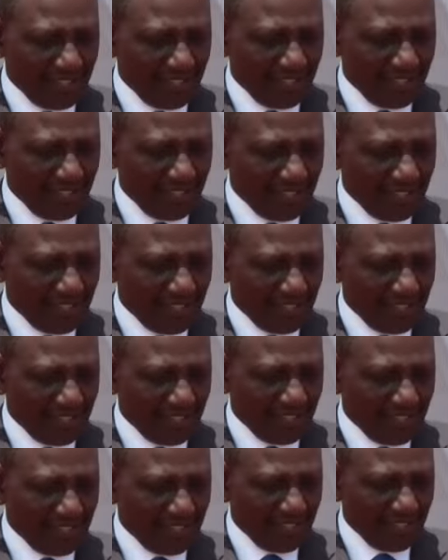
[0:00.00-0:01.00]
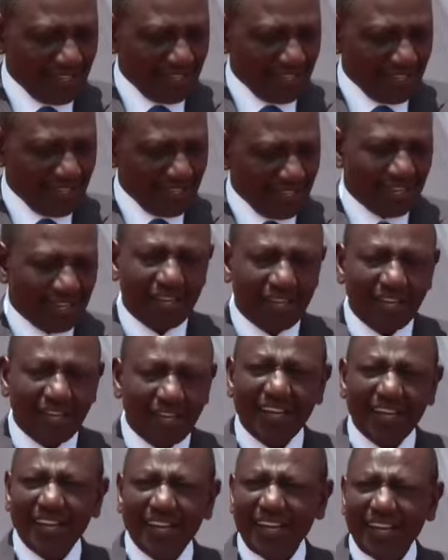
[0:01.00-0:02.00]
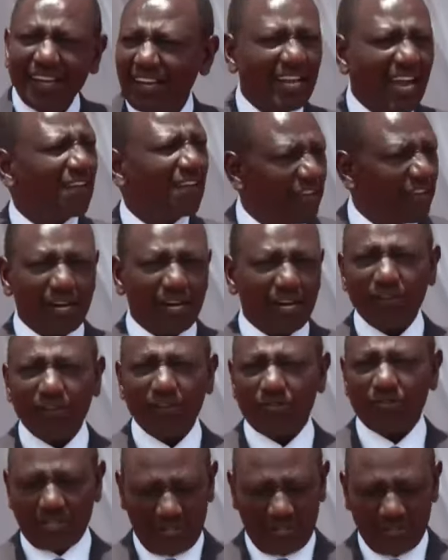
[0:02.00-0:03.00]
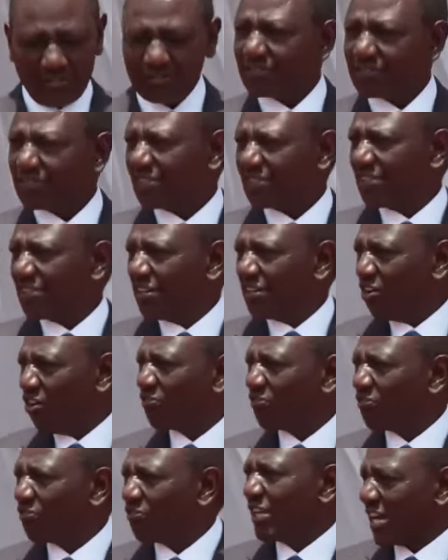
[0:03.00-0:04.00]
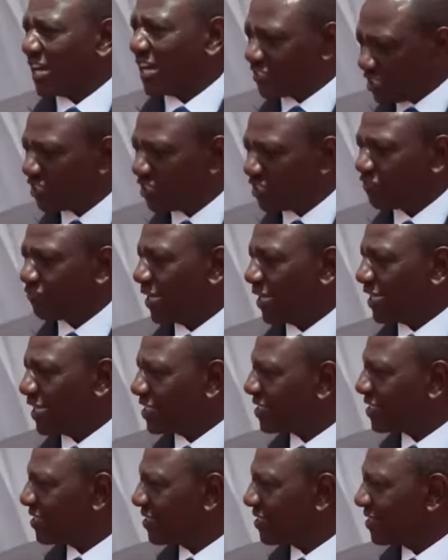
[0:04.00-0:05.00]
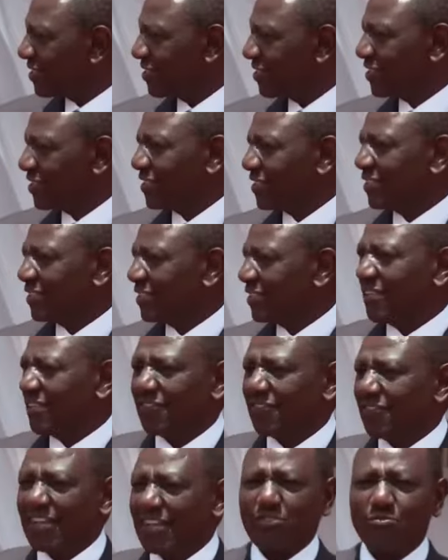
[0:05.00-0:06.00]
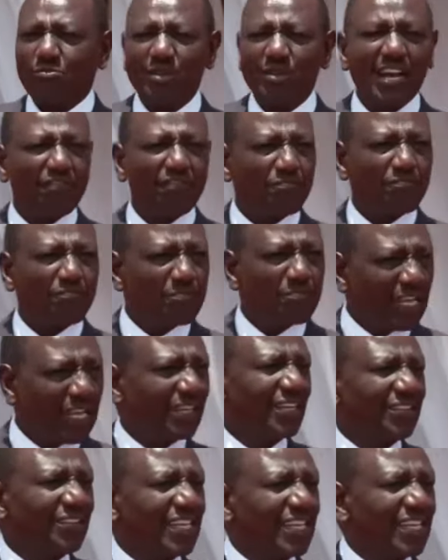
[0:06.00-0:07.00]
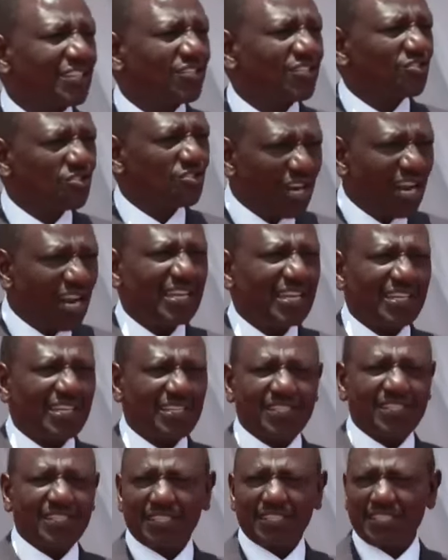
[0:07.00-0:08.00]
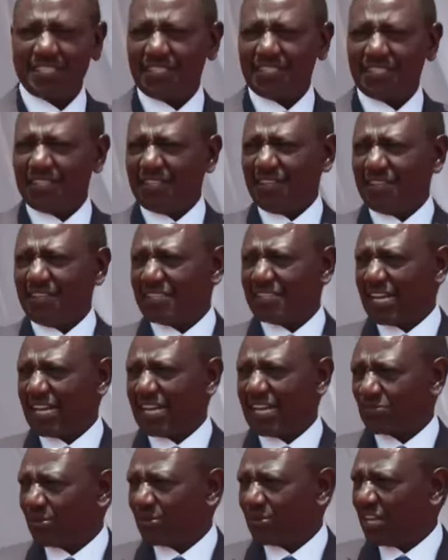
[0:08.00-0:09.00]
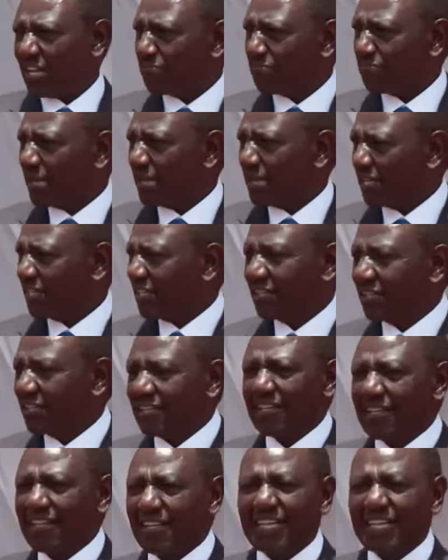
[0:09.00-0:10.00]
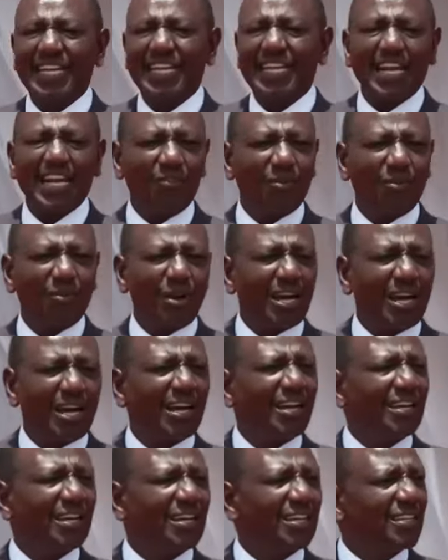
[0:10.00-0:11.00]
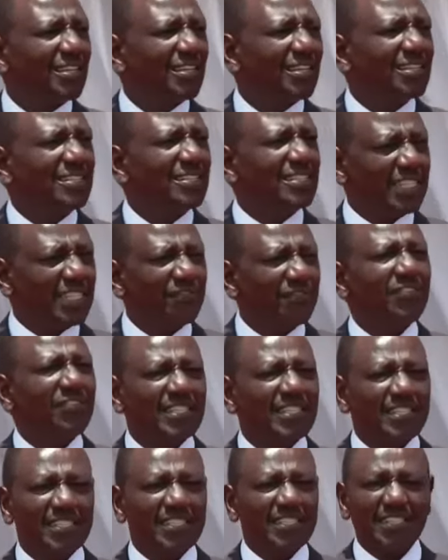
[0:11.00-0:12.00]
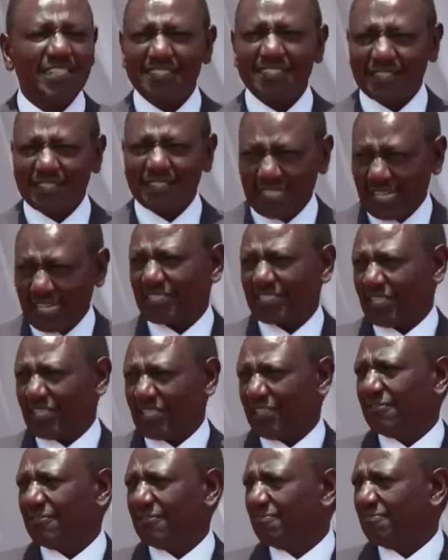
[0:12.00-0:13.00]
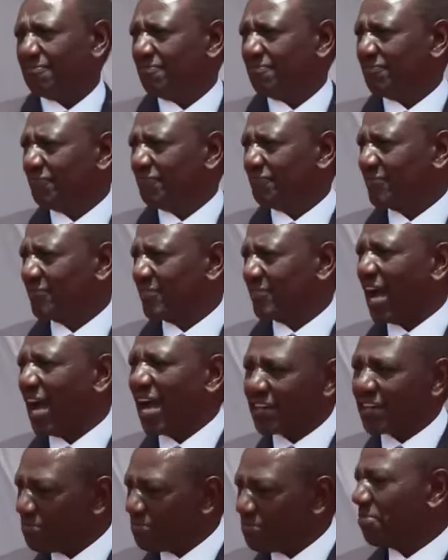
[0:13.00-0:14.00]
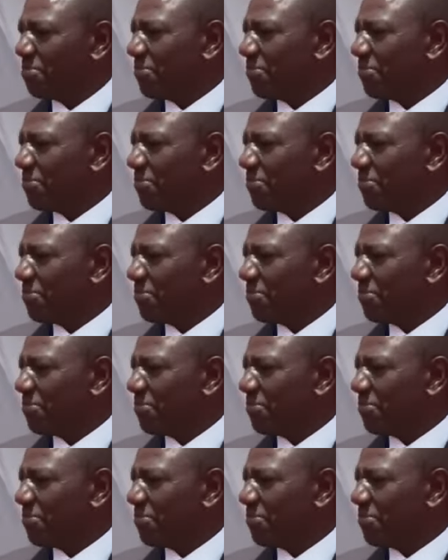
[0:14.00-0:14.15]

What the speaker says: And I am very proud of the achievements that we have made, the strides that we have made in our TVET sector. I remember very well